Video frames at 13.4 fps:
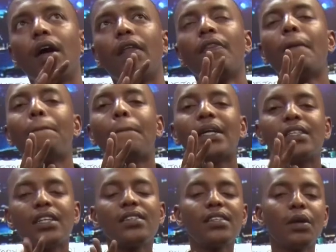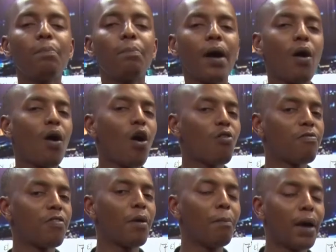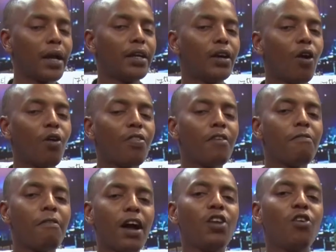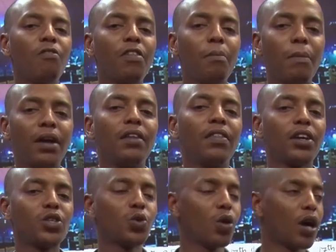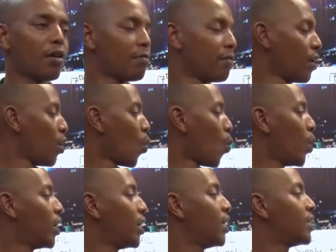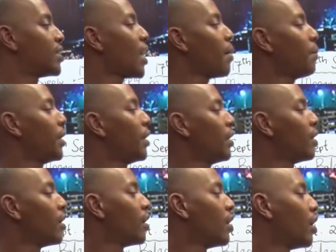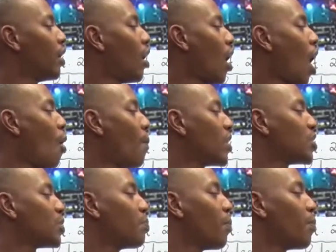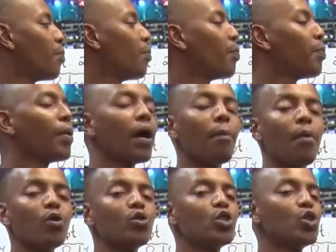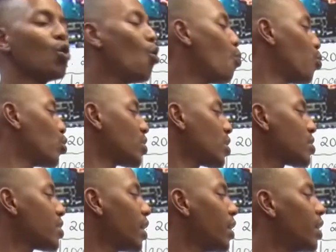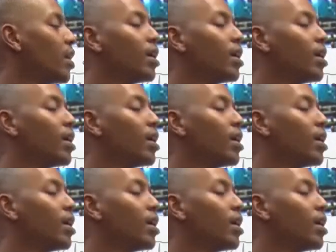the purchasing power of the money, or the value of the money that you have, will determine how much amount you put aside.